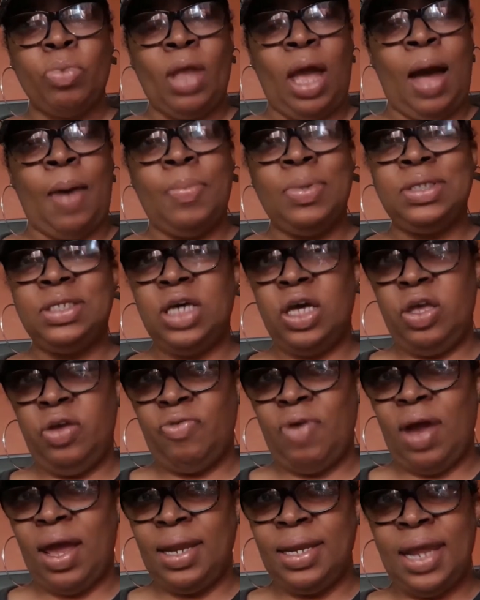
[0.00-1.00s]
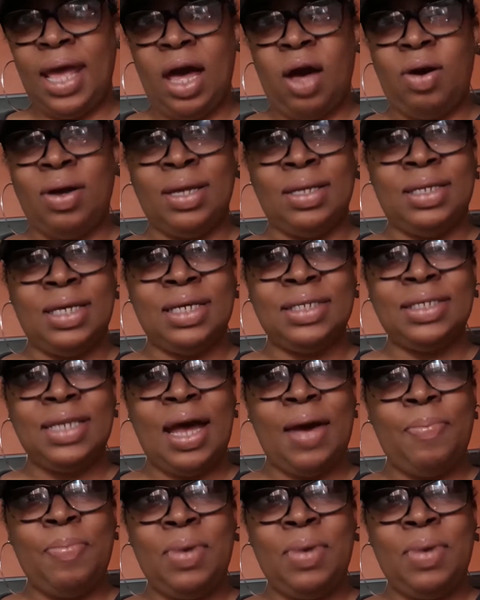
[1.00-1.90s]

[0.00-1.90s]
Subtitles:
I'm going to tell you right now, it does not